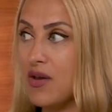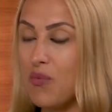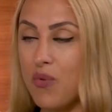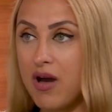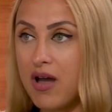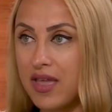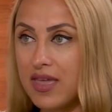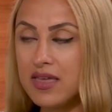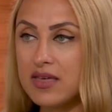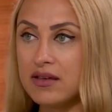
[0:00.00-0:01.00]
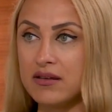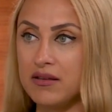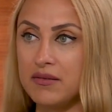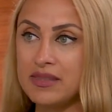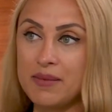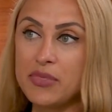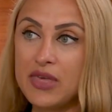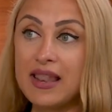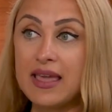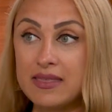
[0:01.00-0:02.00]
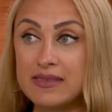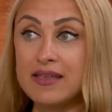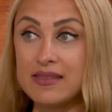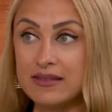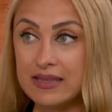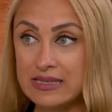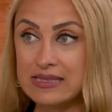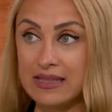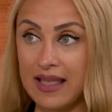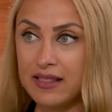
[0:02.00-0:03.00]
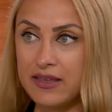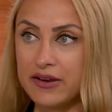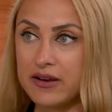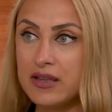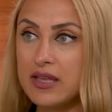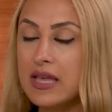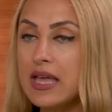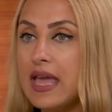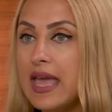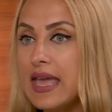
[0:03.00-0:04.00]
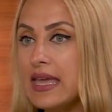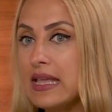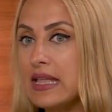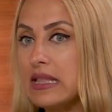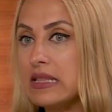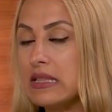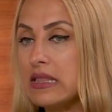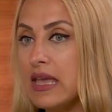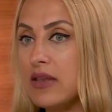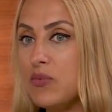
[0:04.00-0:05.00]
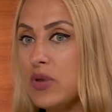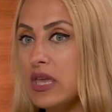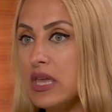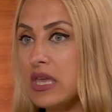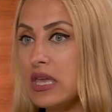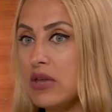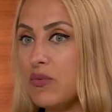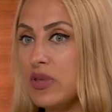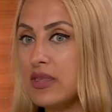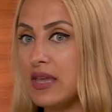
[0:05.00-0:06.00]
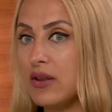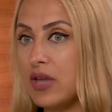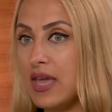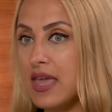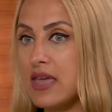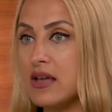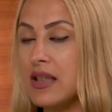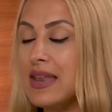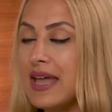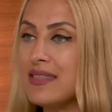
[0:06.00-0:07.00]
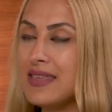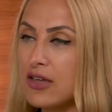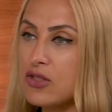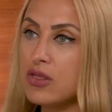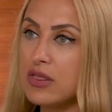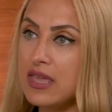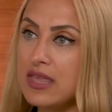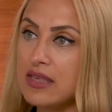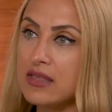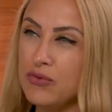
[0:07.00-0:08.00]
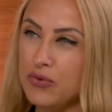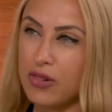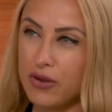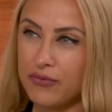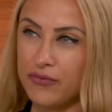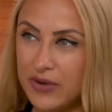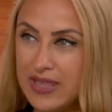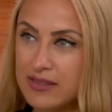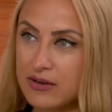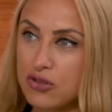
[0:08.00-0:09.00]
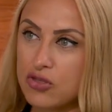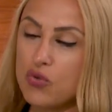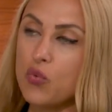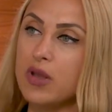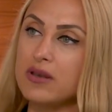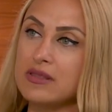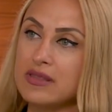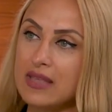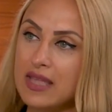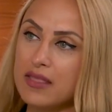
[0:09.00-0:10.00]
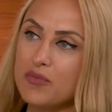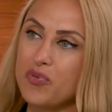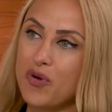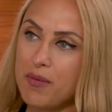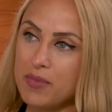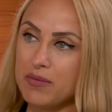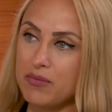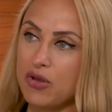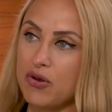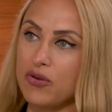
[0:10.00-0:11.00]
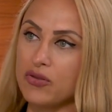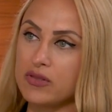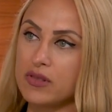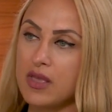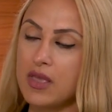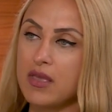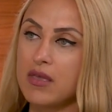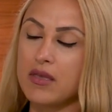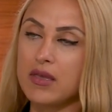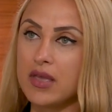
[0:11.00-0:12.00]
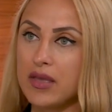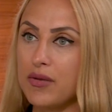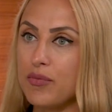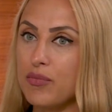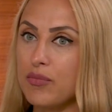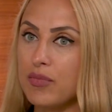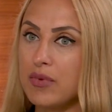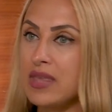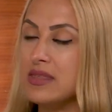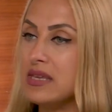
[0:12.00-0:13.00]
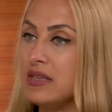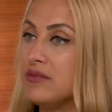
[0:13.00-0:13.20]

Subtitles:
why something like this doesn't exist in healthcare. And then we said, okay, let's actually do a lot of research to understand the problem, because is it